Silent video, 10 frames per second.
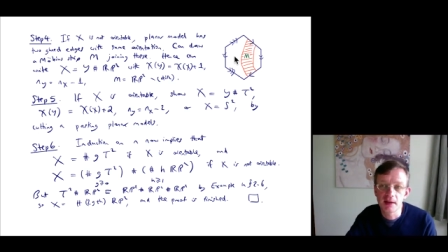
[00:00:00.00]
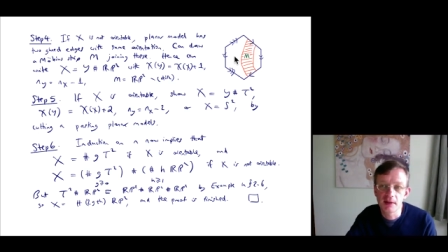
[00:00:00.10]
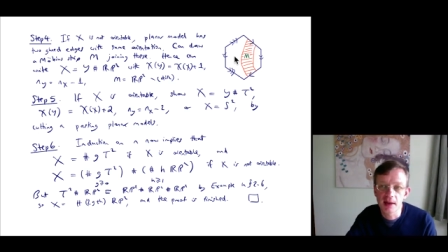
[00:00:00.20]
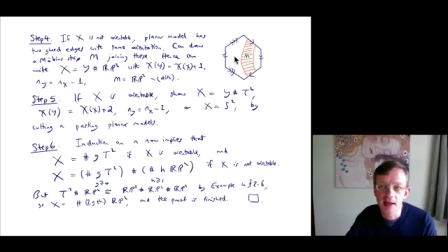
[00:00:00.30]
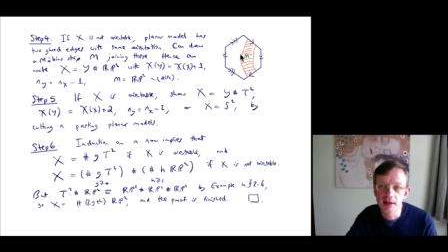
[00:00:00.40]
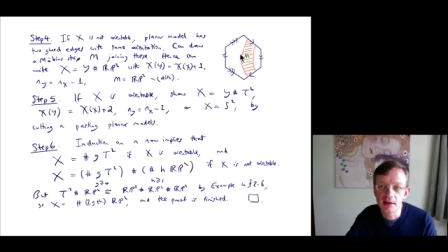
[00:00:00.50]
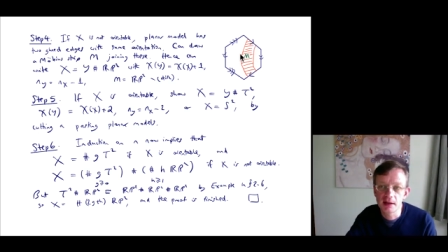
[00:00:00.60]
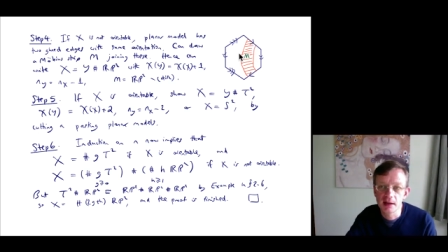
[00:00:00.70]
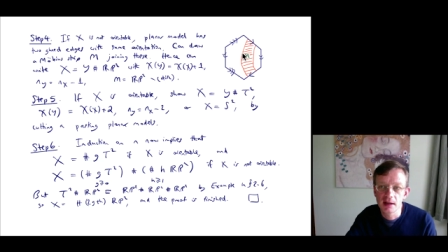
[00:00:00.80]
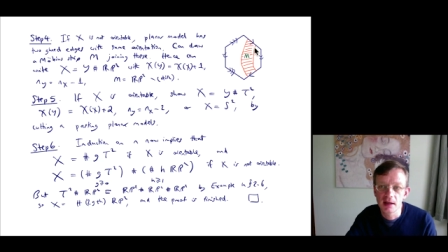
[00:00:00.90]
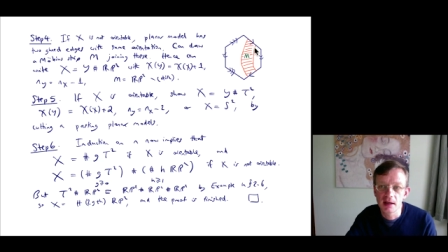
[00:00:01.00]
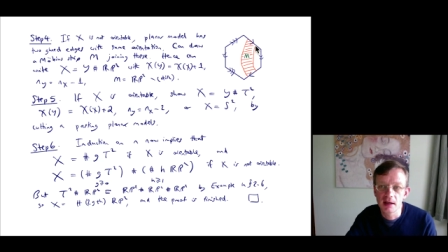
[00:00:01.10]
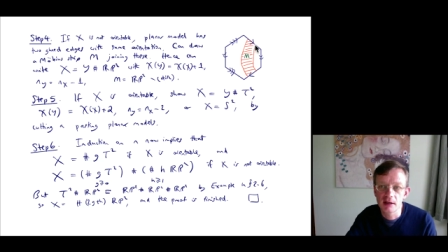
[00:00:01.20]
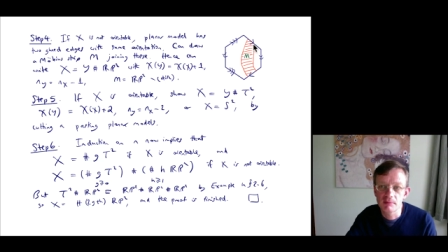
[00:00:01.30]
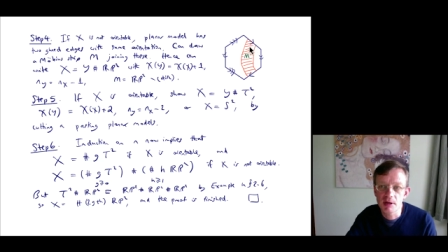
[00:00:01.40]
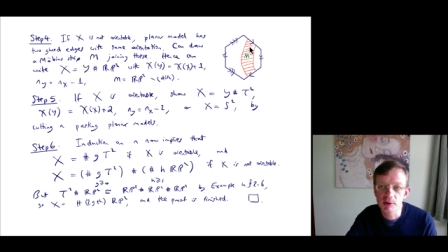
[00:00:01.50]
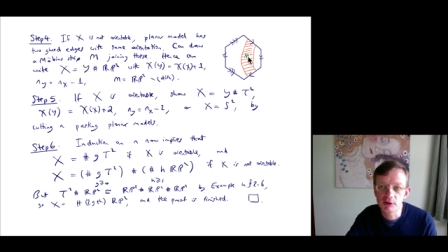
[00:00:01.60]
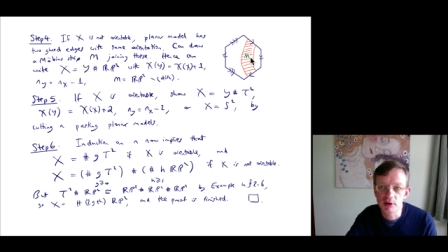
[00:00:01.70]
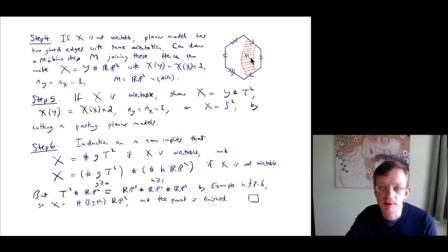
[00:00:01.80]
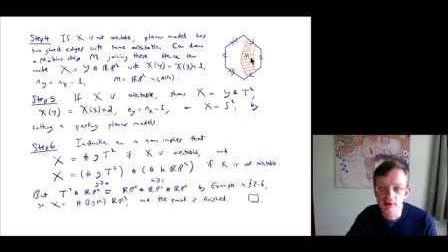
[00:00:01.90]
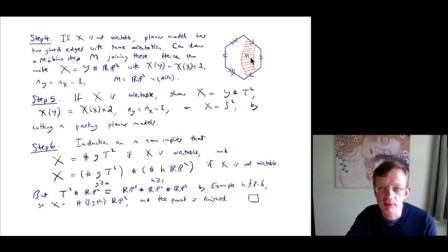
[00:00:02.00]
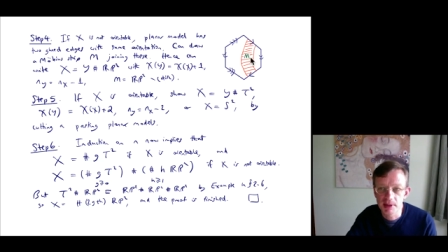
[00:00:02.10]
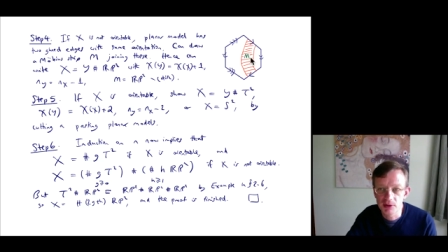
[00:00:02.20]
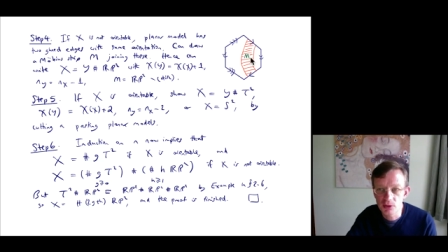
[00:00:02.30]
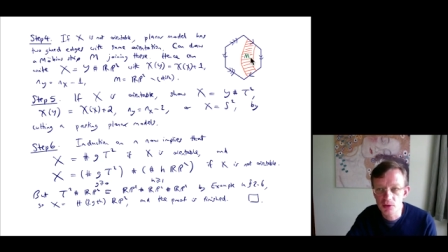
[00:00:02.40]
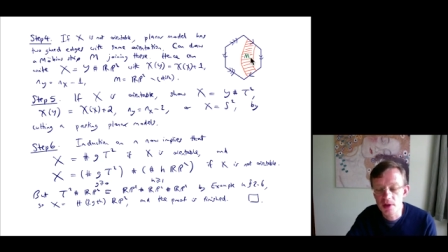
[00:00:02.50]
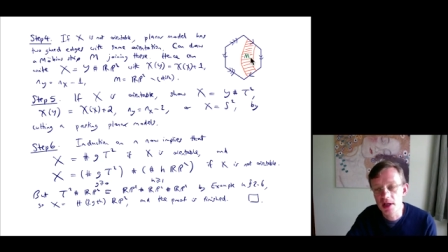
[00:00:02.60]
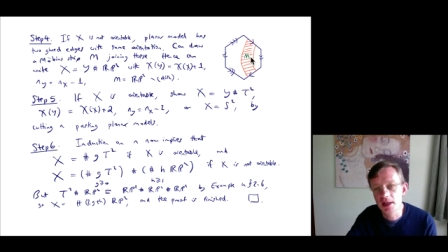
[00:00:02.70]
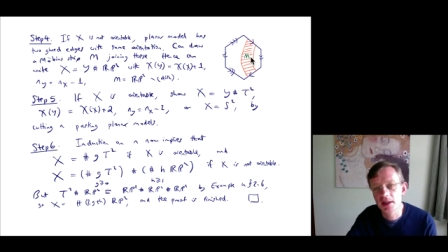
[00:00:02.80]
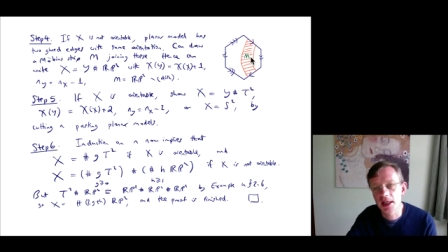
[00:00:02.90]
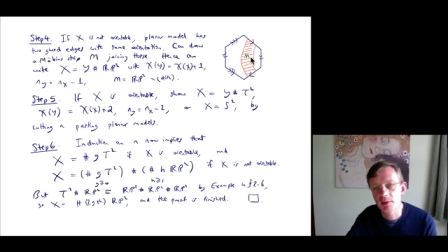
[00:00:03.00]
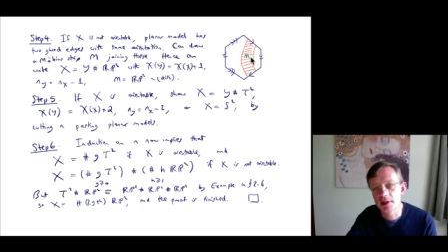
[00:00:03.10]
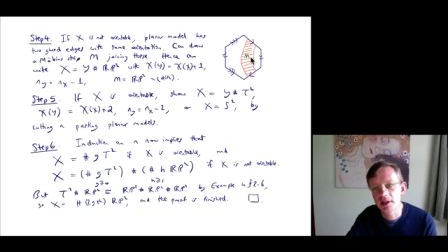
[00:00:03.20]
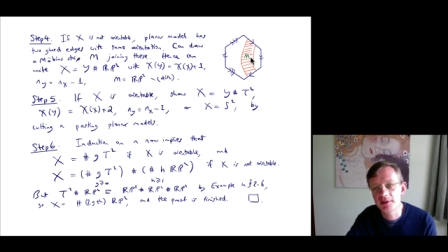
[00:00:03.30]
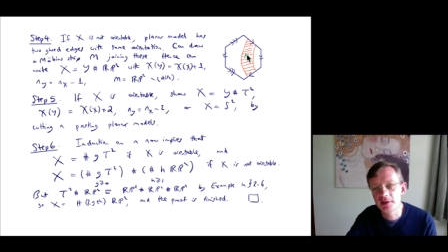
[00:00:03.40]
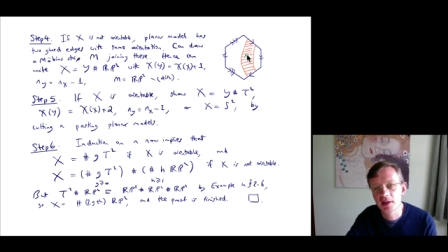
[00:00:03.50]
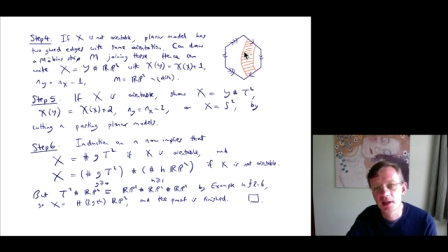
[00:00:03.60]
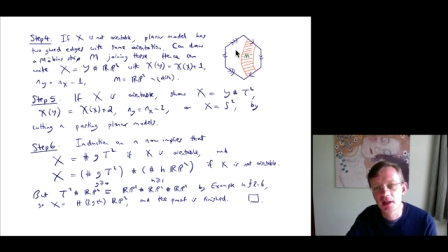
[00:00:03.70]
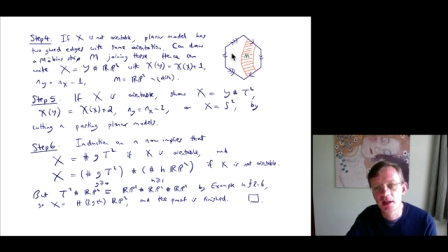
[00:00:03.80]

then uh, the Möbius strip is R P two, take away disk.